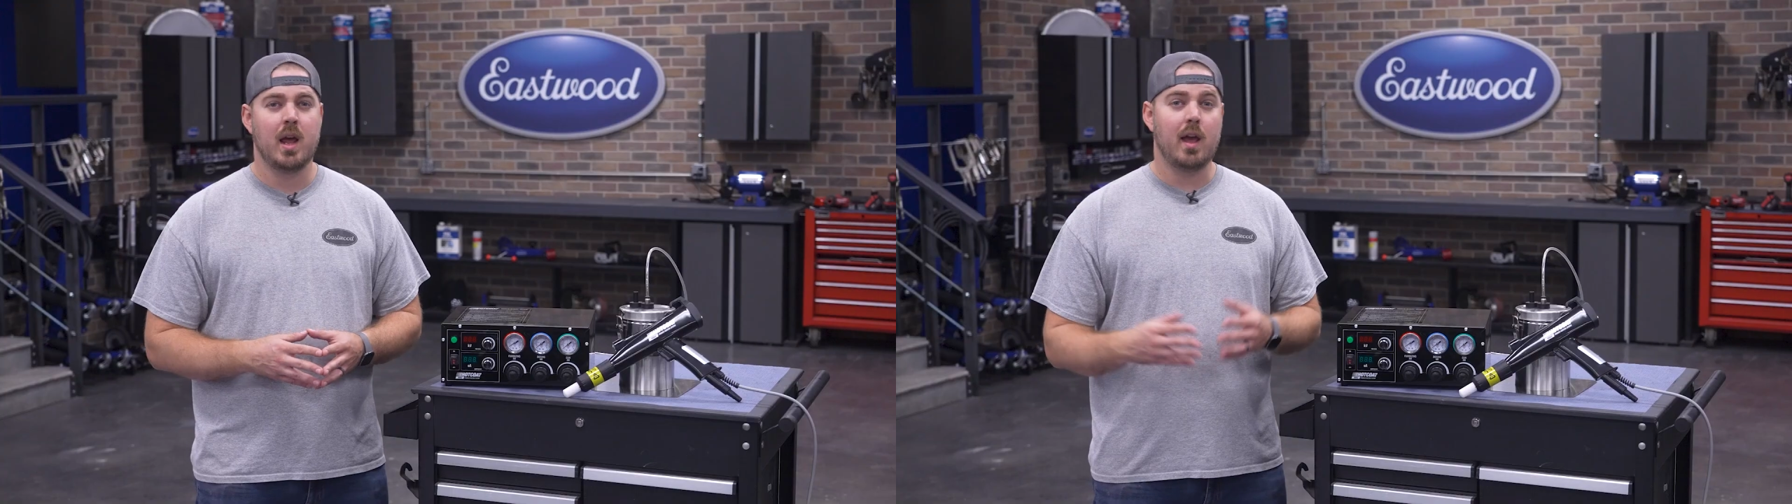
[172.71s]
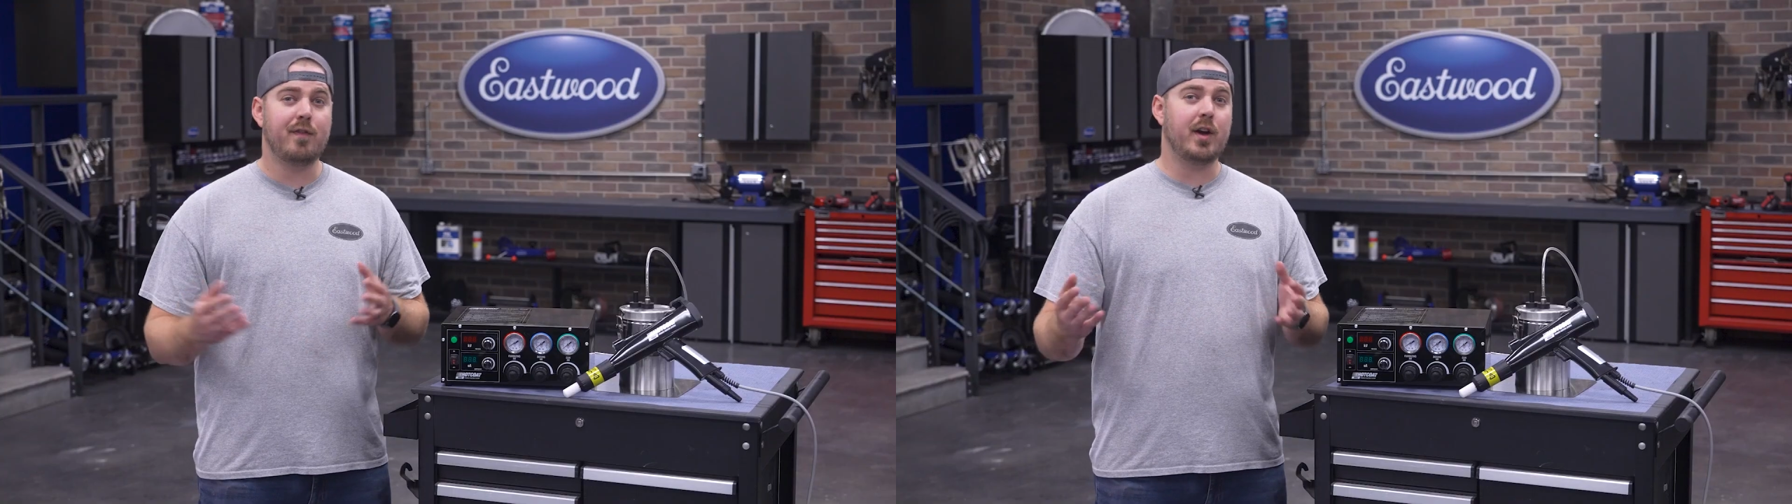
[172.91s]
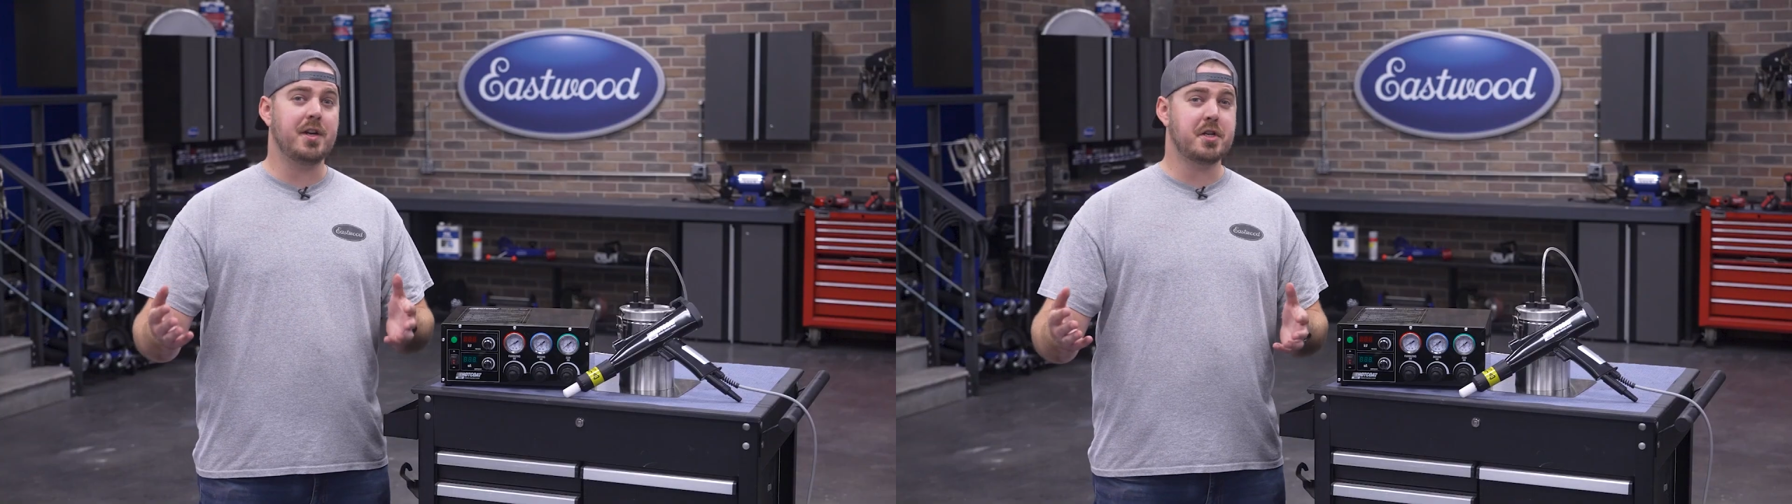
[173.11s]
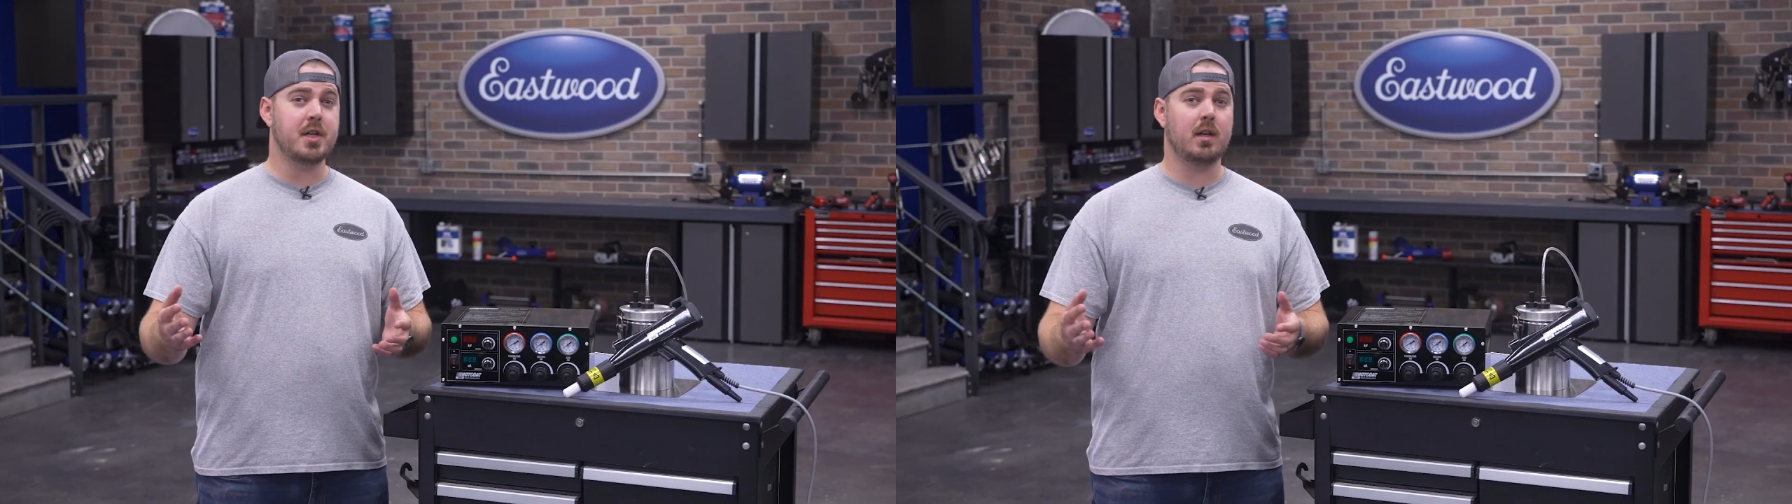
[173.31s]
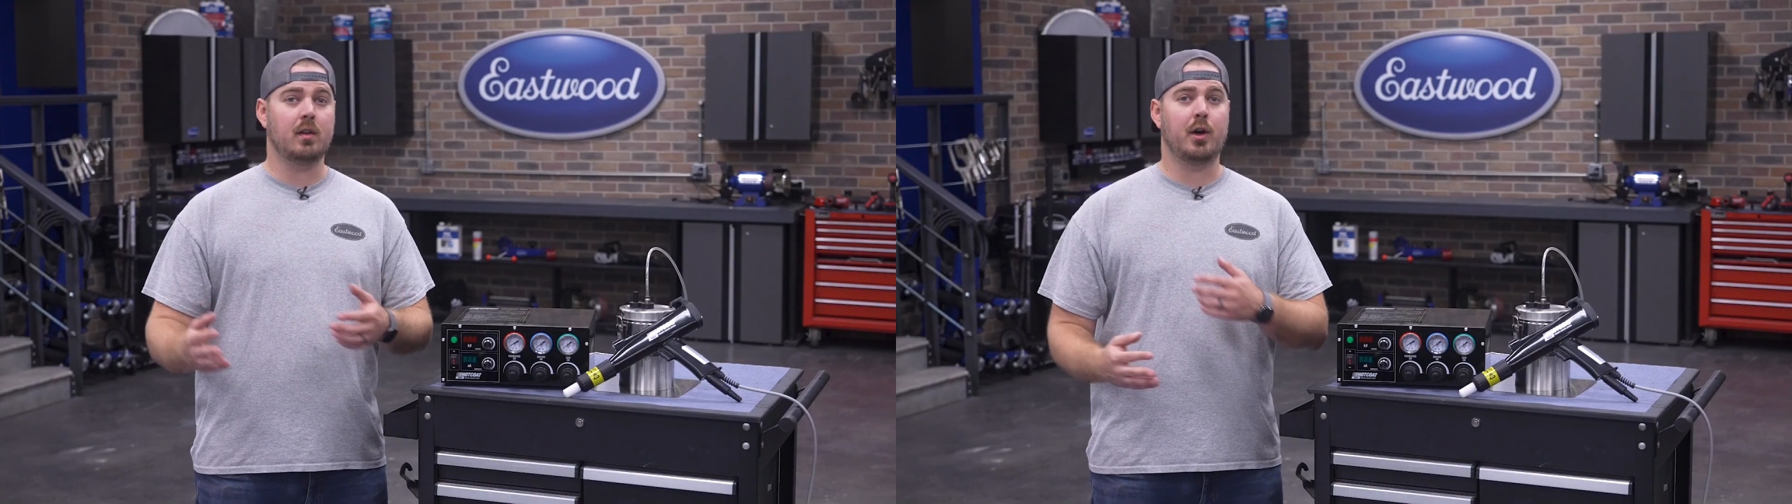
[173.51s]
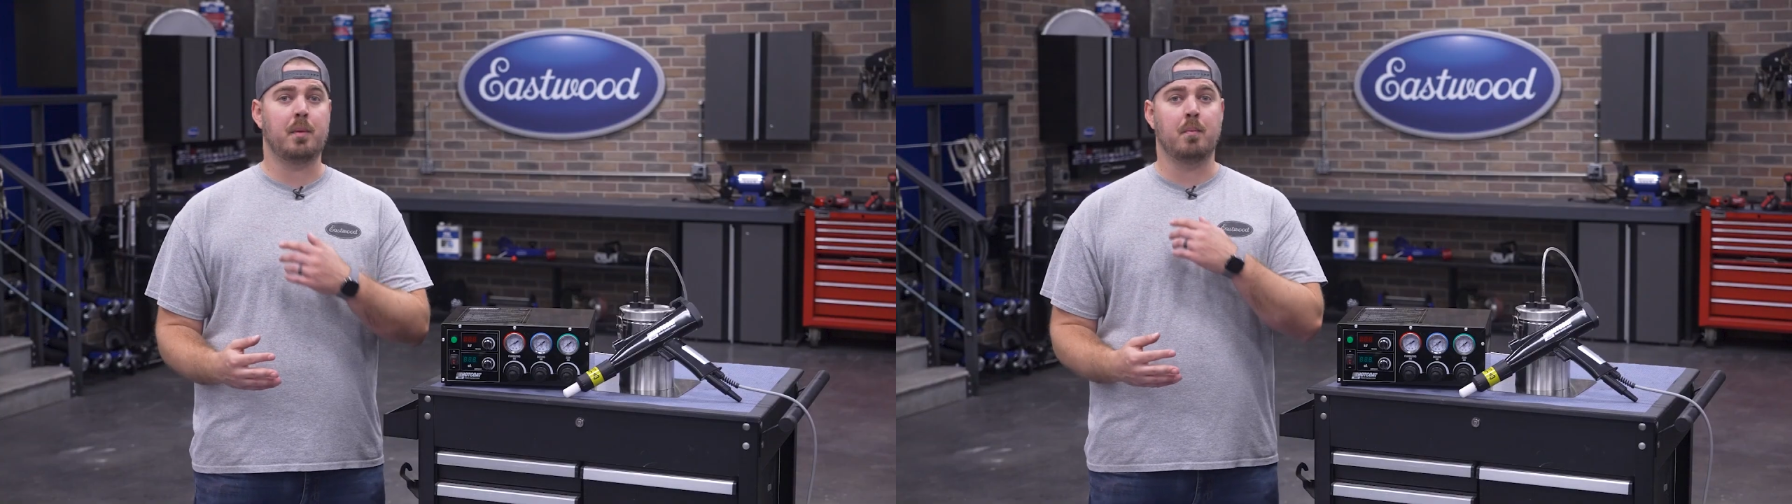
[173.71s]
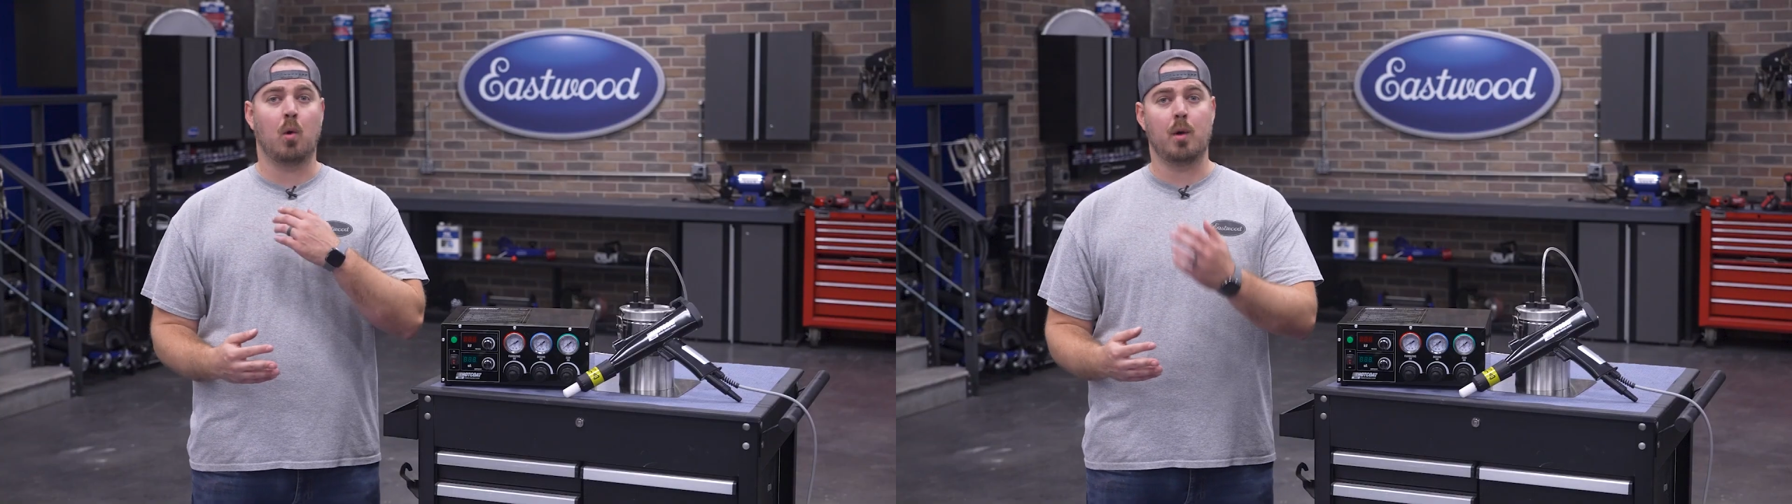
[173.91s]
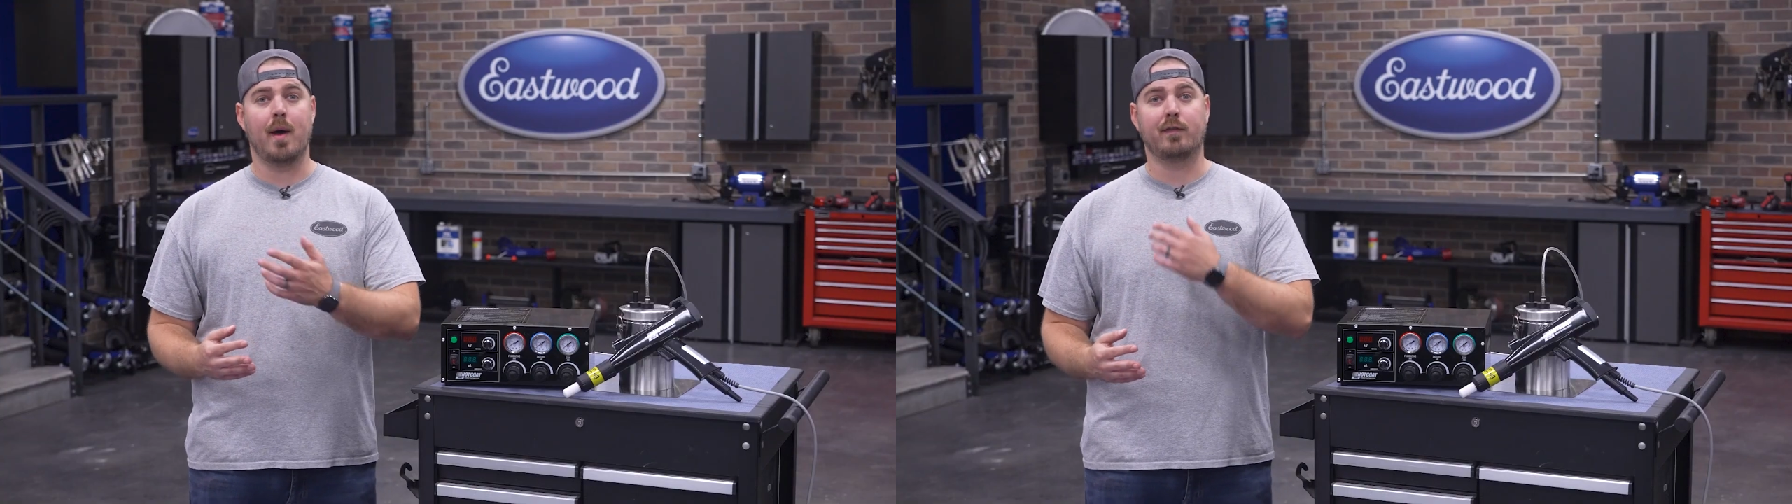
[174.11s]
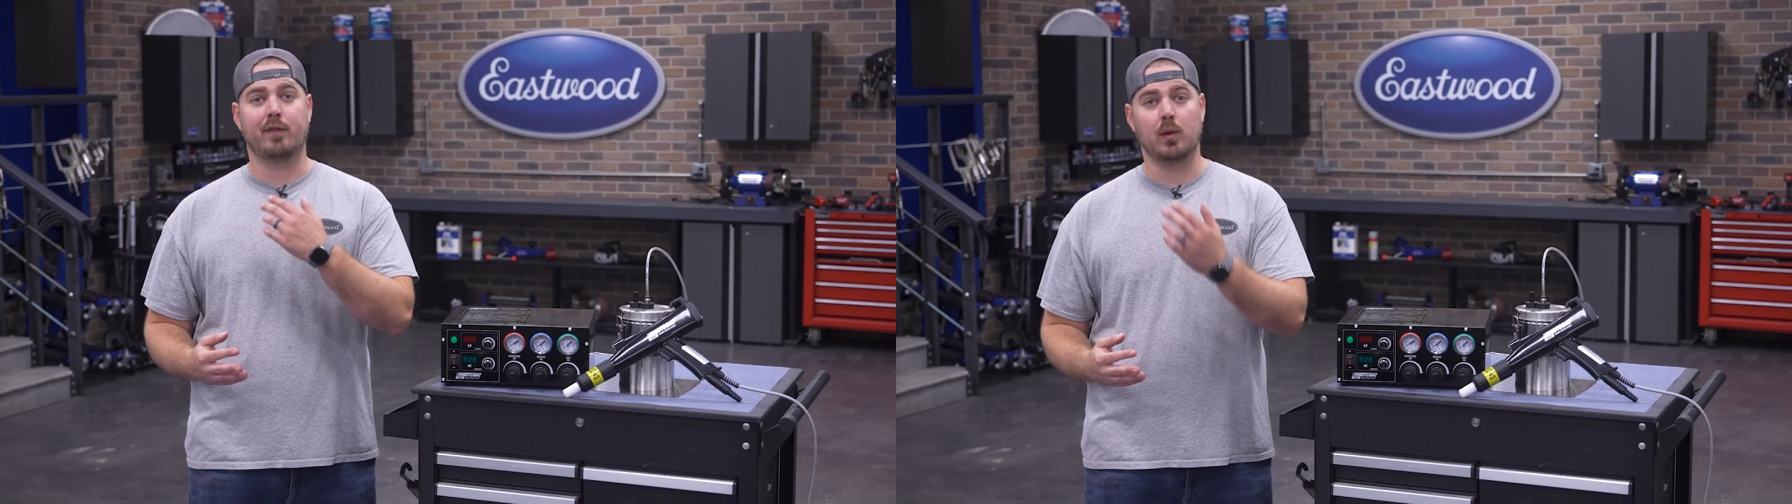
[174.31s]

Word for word: If you're interested in learning more about